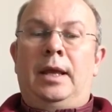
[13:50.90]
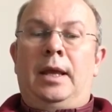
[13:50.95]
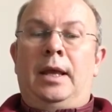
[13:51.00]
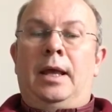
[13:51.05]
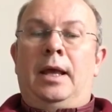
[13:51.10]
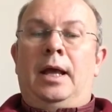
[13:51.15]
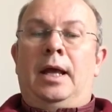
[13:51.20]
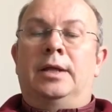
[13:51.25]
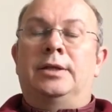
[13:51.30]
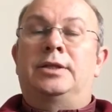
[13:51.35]

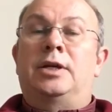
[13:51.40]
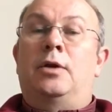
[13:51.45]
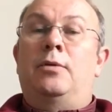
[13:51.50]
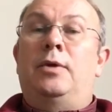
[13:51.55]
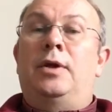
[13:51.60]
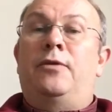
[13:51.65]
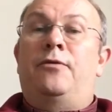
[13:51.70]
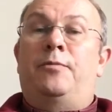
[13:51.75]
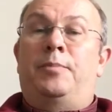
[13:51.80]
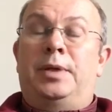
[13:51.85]
And so
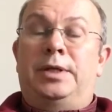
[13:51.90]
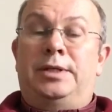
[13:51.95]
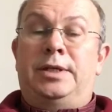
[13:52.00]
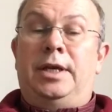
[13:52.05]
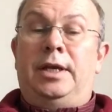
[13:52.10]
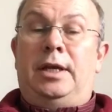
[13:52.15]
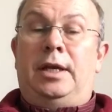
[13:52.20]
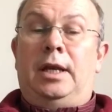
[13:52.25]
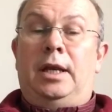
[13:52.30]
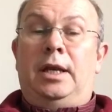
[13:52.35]
if
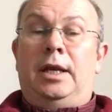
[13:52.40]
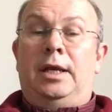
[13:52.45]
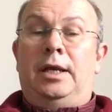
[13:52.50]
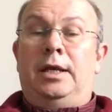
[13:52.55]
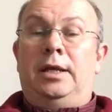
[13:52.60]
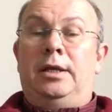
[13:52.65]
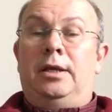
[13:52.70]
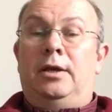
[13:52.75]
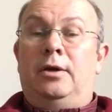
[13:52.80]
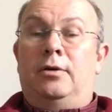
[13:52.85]
particularly
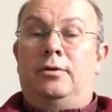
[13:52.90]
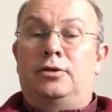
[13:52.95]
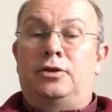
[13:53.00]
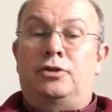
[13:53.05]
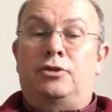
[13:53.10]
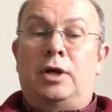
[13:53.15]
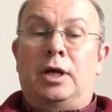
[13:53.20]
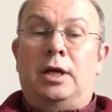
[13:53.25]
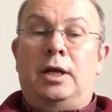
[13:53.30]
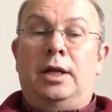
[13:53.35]
you're
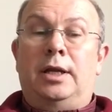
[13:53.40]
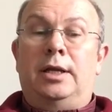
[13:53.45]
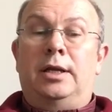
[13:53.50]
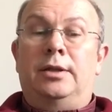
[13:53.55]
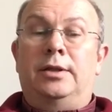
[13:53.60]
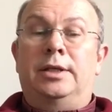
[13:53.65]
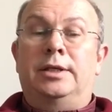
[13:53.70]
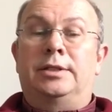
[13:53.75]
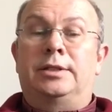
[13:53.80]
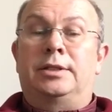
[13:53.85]
struggling at
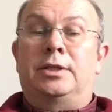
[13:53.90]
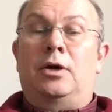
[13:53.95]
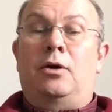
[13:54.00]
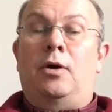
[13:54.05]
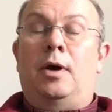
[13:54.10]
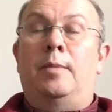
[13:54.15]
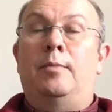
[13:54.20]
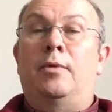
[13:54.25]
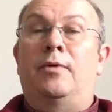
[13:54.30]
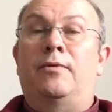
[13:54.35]
this
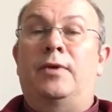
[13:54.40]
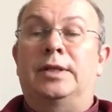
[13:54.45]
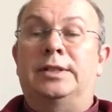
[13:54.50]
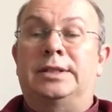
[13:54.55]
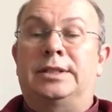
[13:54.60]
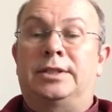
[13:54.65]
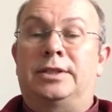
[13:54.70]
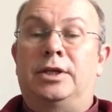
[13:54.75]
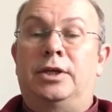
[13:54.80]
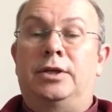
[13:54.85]
time of
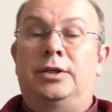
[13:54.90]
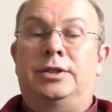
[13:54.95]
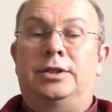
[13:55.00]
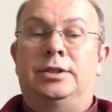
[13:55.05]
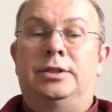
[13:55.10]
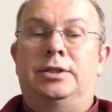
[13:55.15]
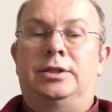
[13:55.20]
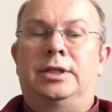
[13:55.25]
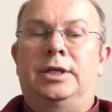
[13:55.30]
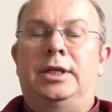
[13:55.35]

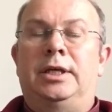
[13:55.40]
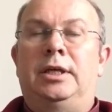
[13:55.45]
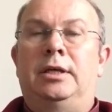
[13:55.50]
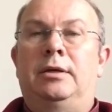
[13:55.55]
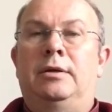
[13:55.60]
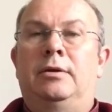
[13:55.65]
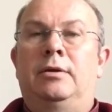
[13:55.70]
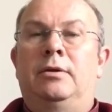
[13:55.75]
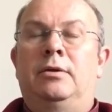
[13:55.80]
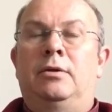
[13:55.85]
uncertainty
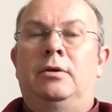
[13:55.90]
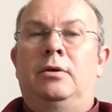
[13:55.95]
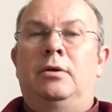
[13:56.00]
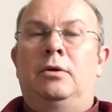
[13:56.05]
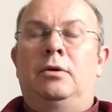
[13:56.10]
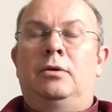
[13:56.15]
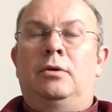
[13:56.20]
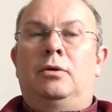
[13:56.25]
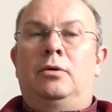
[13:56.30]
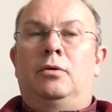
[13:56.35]

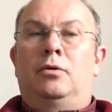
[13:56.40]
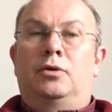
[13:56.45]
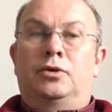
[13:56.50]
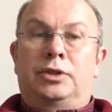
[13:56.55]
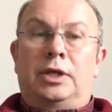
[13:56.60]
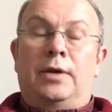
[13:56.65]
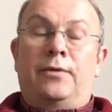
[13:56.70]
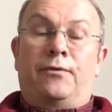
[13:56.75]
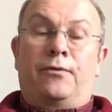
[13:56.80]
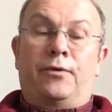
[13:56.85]
or
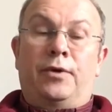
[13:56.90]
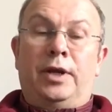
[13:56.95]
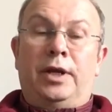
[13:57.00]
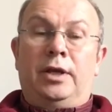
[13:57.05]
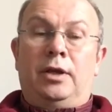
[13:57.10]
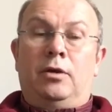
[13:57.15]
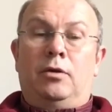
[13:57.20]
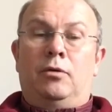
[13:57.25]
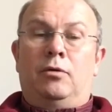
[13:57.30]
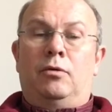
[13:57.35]
suffering
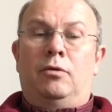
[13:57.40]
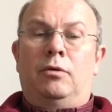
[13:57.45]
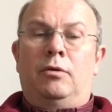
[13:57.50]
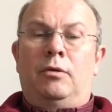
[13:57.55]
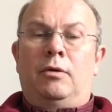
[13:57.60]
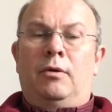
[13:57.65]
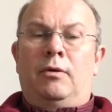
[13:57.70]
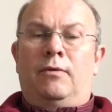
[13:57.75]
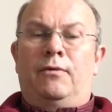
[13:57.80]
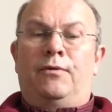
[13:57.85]
or
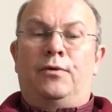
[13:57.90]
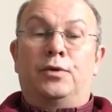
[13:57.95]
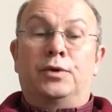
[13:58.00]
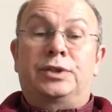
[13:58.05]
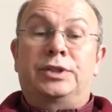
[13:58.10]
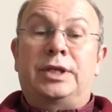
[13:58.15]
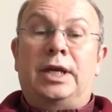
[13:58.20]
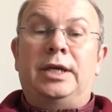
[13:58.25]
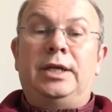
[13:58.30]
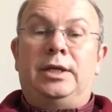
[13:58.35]

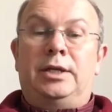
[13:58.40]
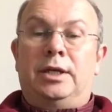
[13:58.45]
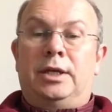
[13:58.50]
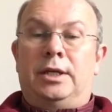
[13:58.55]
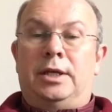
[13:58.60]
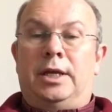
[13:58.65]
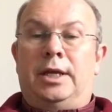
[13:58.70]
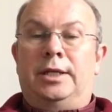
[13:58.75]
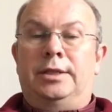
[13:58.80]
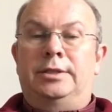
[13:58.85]

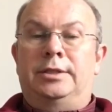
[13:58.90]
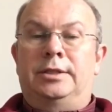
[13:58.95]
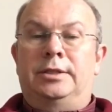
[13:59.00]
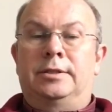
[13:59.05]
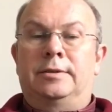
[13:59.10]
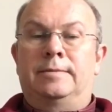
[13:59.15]
forsakenness,